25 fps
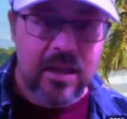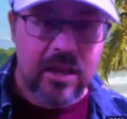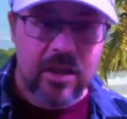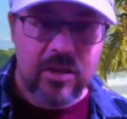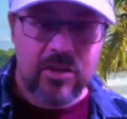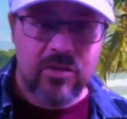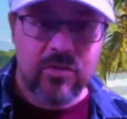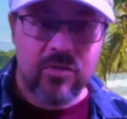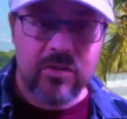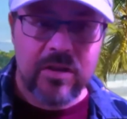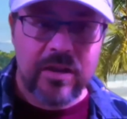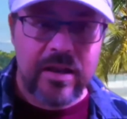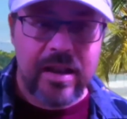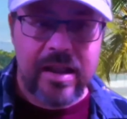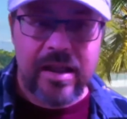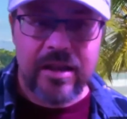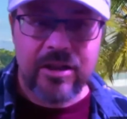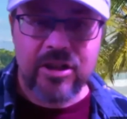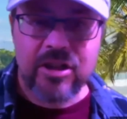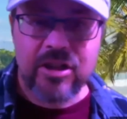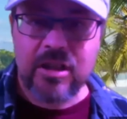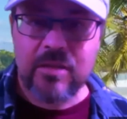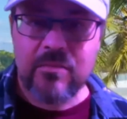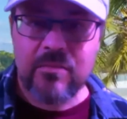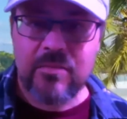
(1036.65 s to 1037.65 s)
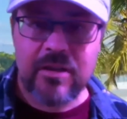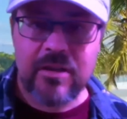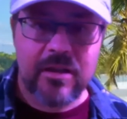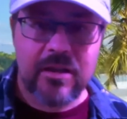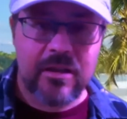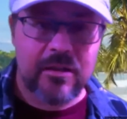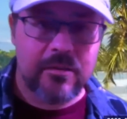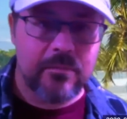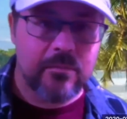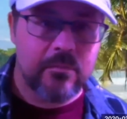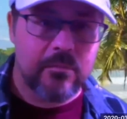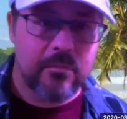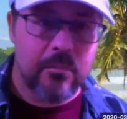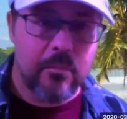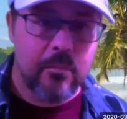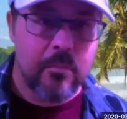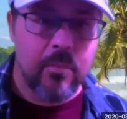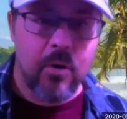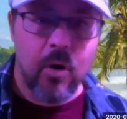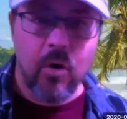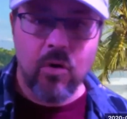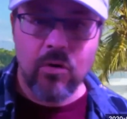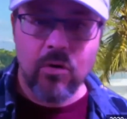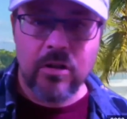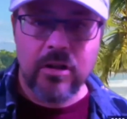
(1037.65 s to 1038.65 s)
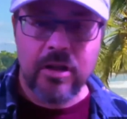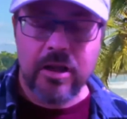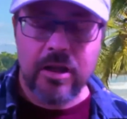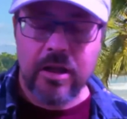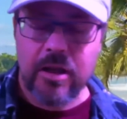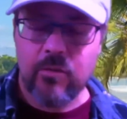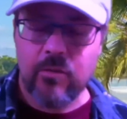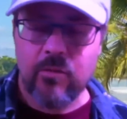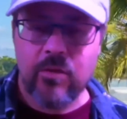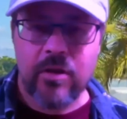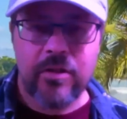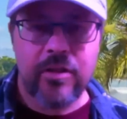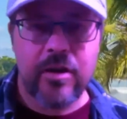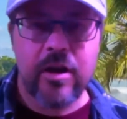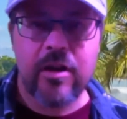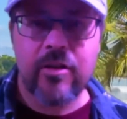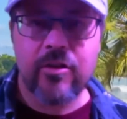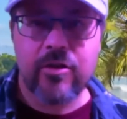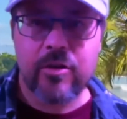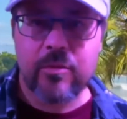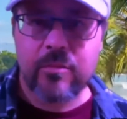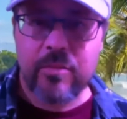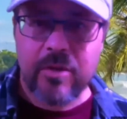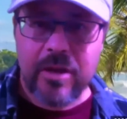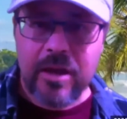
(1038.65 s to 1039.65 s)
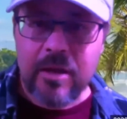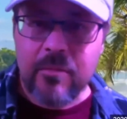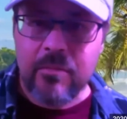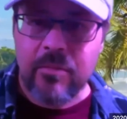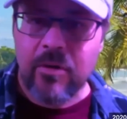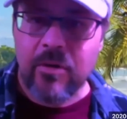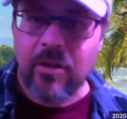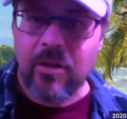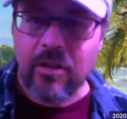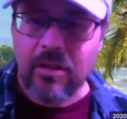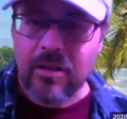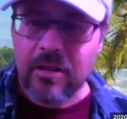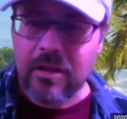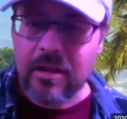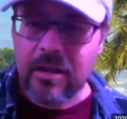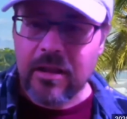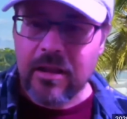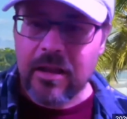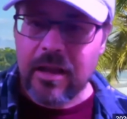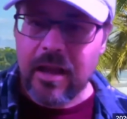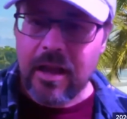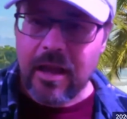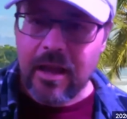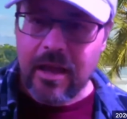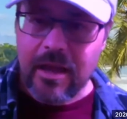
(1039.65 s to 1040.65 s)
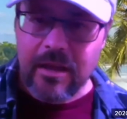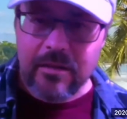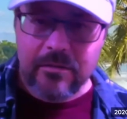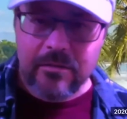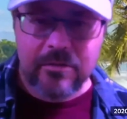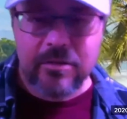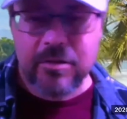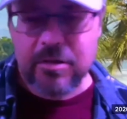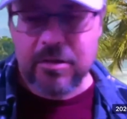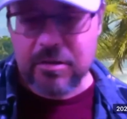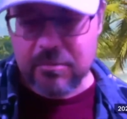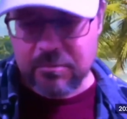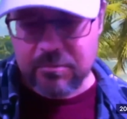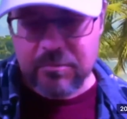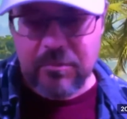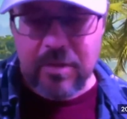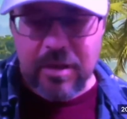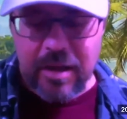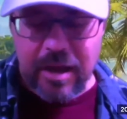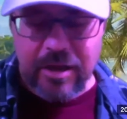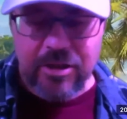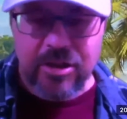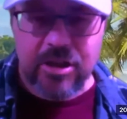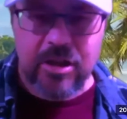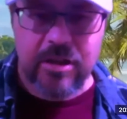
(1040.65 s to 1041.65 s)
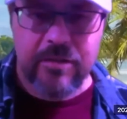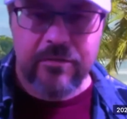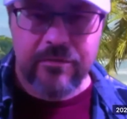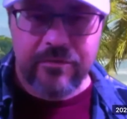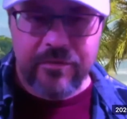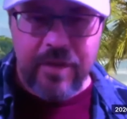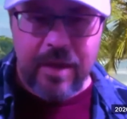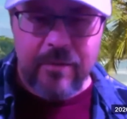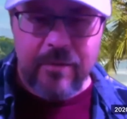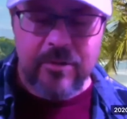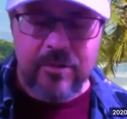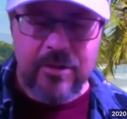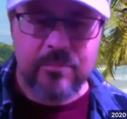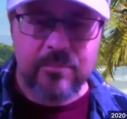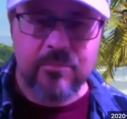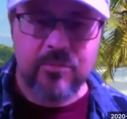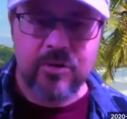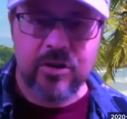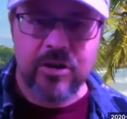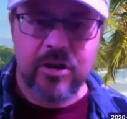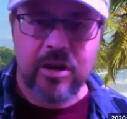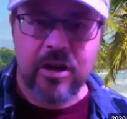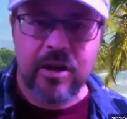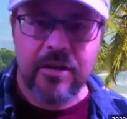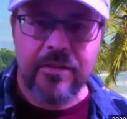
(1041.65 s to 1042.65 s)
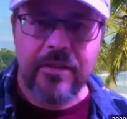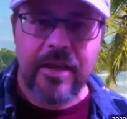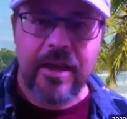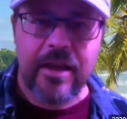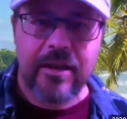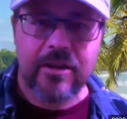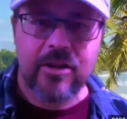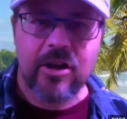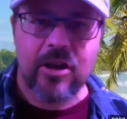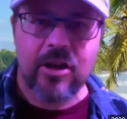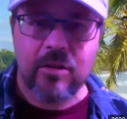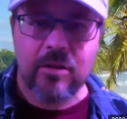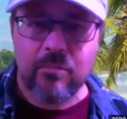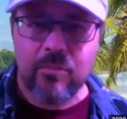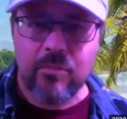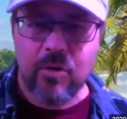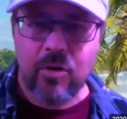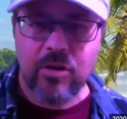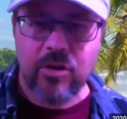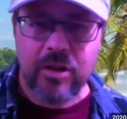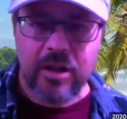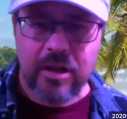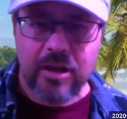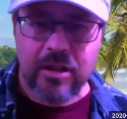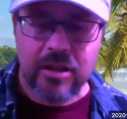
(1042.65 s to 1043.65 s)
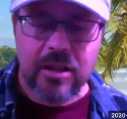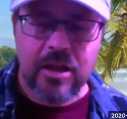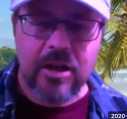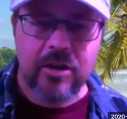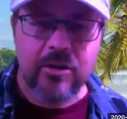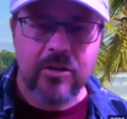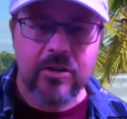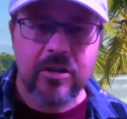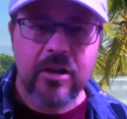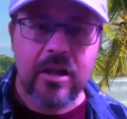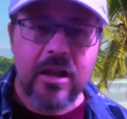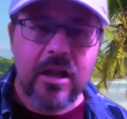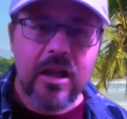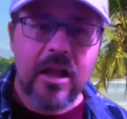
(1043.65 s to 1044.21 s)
You can actually be bowling with other people, and there's actually a famous book on that called Bowling Alone.